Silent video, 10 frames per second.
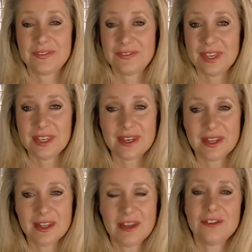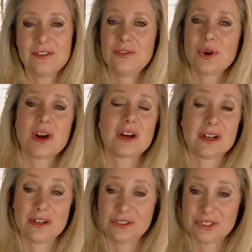fit for mm. our
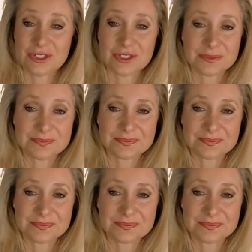mm-hmm. culture.